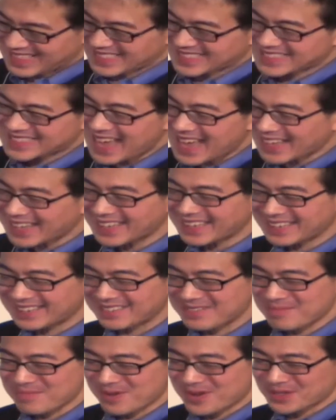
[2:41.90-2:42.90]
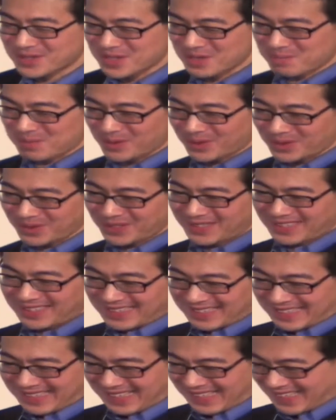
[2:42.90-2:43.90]
the second principle
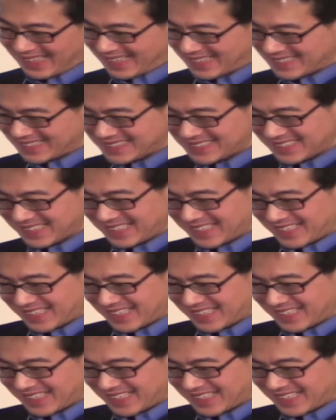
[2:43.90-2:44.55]
is,